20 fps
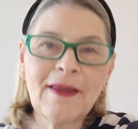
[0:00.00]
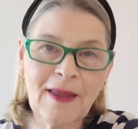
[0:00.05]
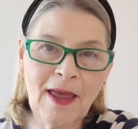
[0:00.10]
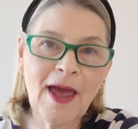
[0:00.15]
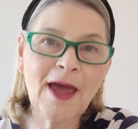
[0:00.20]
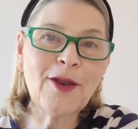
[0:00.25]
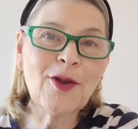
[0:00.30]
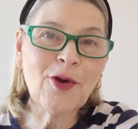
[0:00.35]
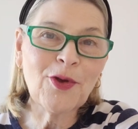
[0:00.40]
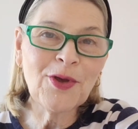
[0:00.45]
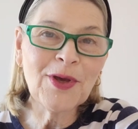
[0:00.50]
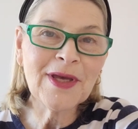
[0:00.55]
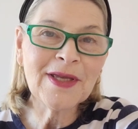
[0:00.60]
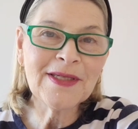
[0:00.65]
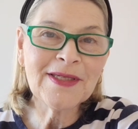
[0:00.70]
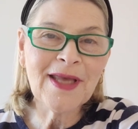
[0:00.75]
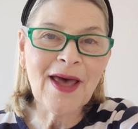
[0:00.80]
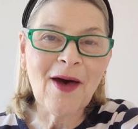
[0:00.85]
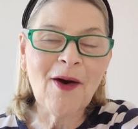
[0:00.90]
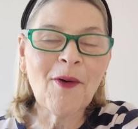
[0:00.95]
I know you can
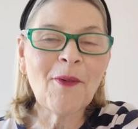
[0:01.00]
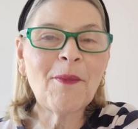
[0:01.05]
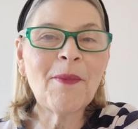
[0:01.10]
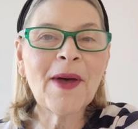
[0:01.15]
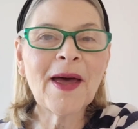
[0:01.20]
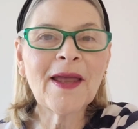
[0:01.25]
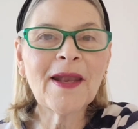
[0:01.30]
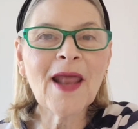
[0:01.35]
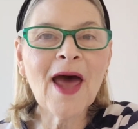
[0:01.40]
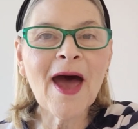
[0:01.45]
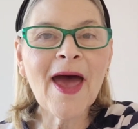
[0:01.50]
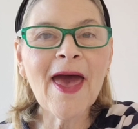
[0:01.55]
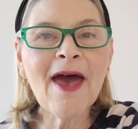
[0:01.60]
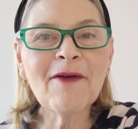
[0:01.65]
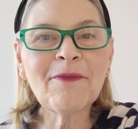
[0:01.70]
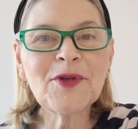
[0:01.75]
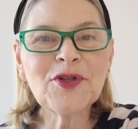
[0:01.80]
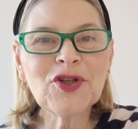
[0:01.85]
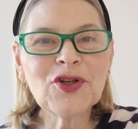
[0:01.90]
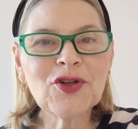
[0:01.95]
tell, but I have
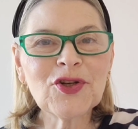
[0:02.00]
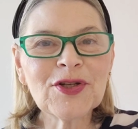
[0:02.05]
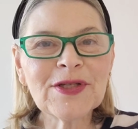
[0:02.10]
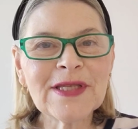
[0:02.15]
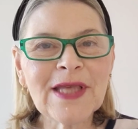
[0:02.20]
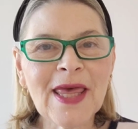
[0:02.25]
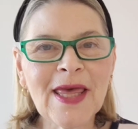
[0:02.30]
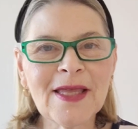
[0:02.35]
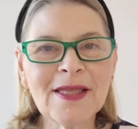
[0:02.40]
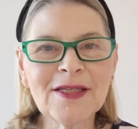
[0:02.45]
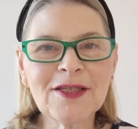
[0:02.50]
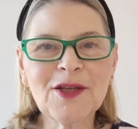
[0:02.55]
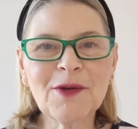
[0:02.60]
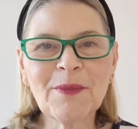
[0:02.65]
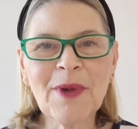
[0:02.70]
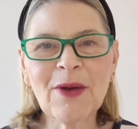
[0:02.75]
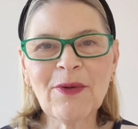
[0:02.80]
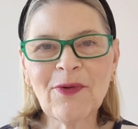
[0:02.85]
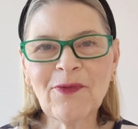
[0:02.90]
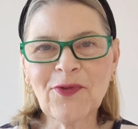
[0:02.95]
mature skin, so
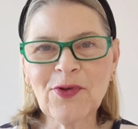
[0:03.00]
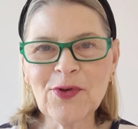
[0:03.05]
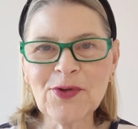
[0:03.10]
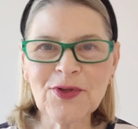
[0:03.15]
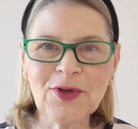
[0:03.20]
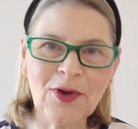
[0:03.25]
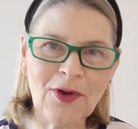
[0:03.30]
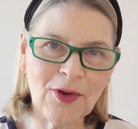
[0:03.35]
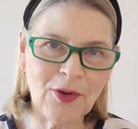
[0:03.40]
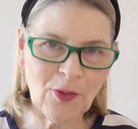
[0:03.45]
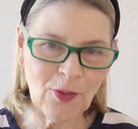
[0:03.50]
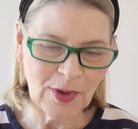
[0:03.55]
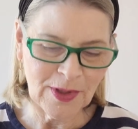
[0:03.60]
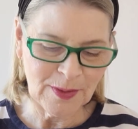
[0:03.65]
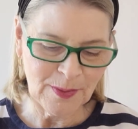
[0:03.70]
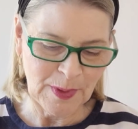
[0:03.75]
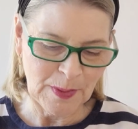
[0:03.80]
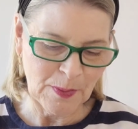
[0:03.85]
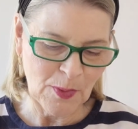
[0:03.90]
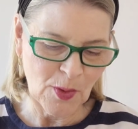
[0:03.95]
my reviews are going to
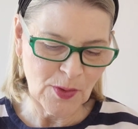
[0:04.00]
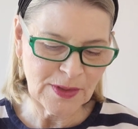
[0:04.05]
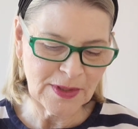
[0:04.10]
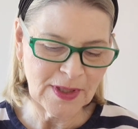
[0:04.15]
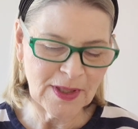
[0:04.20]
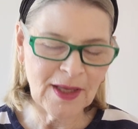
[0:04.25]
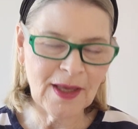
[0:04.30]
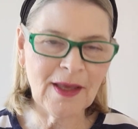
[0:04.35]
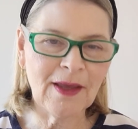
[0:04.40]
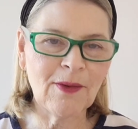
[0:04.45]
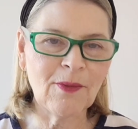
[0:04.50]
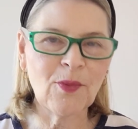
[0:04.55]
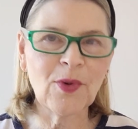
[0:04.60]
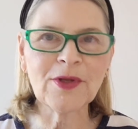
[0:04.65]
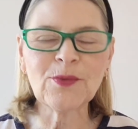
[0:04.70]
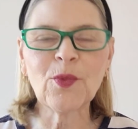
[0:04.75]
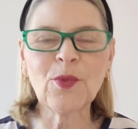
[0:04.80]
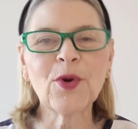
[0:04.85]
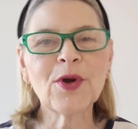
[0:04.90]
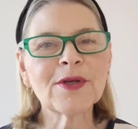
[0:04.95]
be mostly
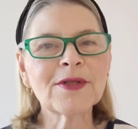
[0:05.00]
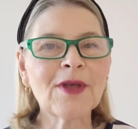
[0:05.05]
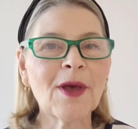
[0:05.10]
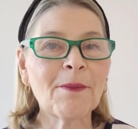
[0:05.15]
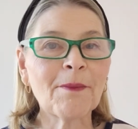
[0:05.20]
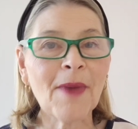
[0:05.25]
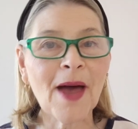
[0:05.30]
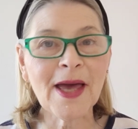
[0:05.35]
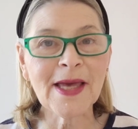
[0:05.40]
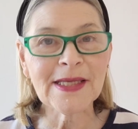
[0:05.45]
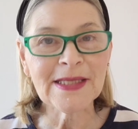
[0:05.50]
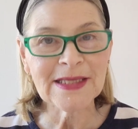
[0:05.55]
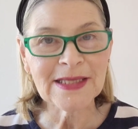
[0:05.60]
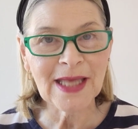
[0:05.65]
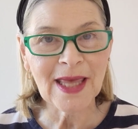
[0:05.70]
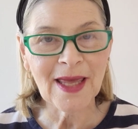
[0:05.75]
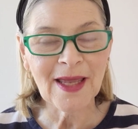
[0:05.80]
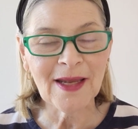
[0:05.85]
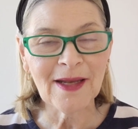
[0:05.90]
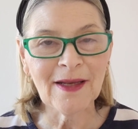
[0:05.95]
what works on my
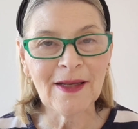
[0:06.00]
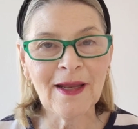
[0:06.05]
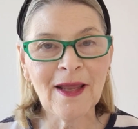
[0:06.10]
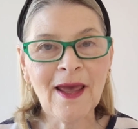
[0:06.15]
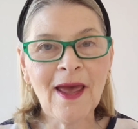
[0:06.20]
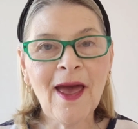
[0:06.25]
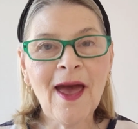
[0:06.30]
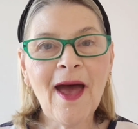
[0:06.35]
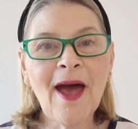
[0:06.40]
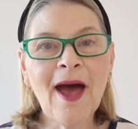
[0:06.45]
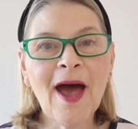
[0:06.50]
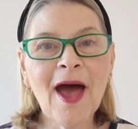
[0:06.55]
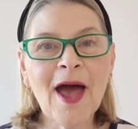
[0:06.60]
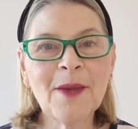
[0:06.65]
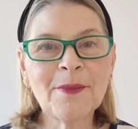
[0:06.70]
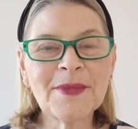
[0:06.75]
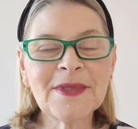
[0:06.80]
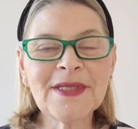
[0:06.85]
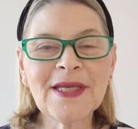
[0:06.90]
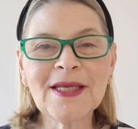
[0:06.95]
skin.
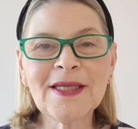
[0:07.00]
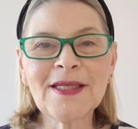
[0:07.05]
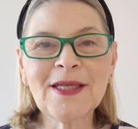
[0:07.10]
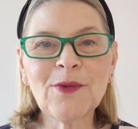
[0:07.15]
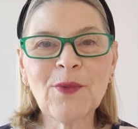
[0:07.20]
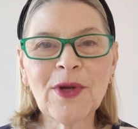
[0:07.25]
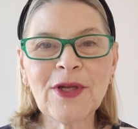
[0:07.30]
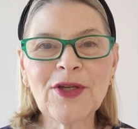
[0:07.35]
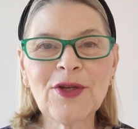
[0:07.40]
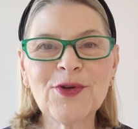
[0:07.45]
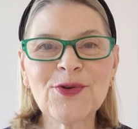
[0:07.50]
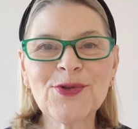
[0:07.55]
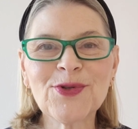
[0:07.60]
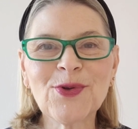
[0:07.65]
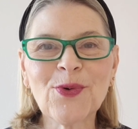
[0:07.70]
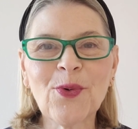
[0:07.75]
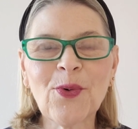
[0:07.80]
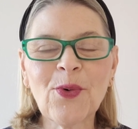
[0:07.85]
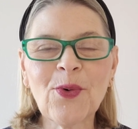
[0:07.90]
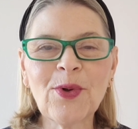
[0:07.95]
I'm 61 years
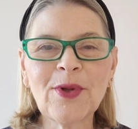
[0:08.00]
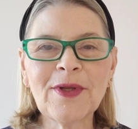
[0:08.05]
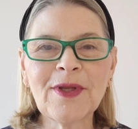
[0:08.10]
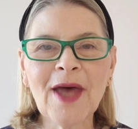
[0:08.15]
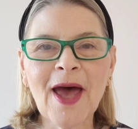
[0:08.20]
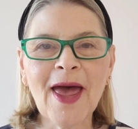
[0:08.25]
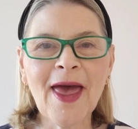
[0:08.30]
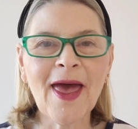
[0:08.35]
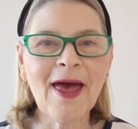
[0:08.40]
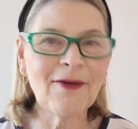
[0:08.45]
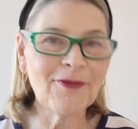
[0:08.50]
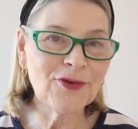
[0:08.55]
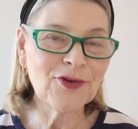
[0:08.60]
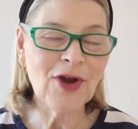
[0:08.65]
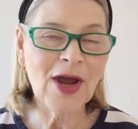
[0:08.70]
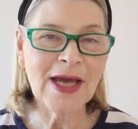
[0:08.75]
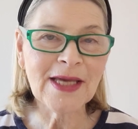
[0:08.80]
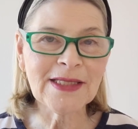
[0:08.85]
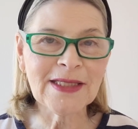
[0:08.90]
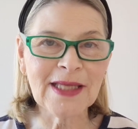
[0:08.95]
old. I have
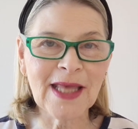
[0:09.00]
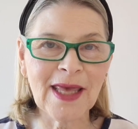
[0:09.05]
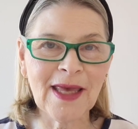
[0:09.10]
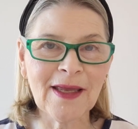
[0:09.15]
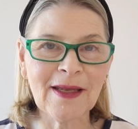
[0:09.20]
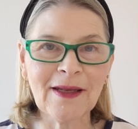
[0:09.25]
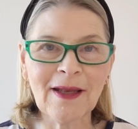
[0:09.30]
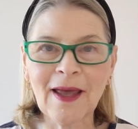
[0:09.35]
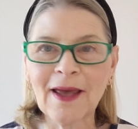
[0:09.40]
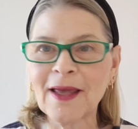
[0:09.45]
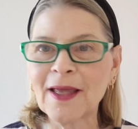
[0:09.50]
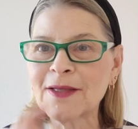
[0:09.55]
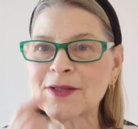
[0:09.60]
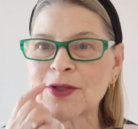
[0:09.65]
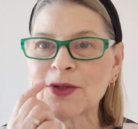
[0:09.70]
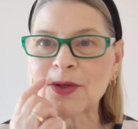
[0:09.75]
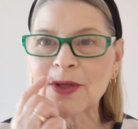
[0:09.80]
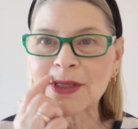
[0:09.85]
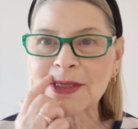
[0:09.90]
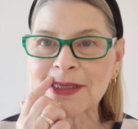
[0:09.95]
dry skin. As
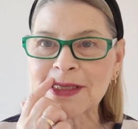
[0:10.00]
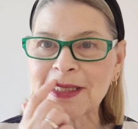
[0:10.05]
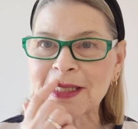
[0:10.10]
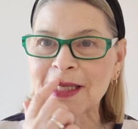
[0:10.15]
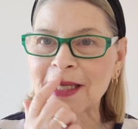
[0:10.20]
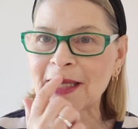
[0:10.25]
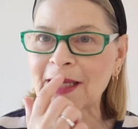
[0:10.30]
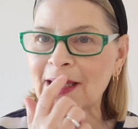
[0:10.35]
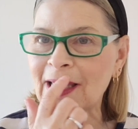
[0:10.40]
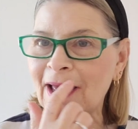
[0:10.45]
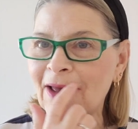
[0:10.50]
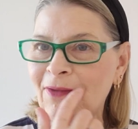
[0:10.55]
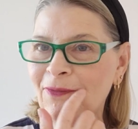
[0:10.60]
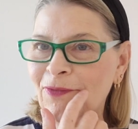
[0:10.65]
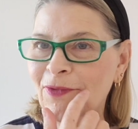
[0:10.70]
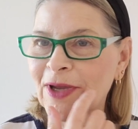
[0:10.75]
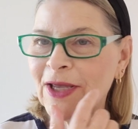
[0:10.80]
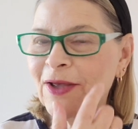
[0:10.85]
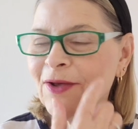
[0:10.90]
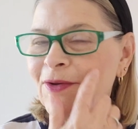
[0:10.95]
you can see, I have
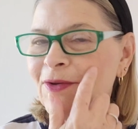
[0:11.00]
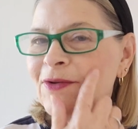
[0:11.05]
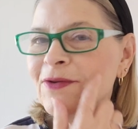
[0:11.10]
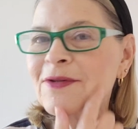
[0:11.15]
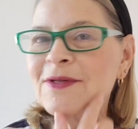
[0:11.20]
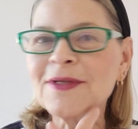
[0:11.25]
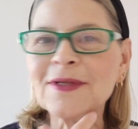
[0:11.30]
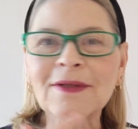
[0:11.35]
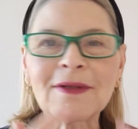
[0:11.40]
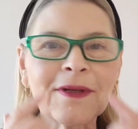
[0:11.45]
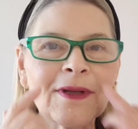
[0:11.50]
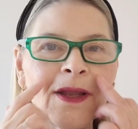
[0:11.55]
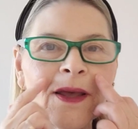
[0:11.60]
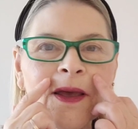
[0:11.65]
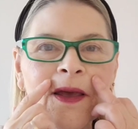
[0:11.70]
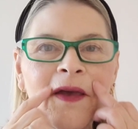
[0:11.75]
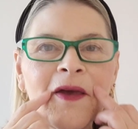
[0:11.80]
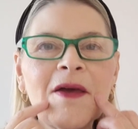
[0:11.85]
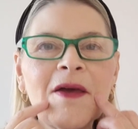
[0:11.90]
wrinkles and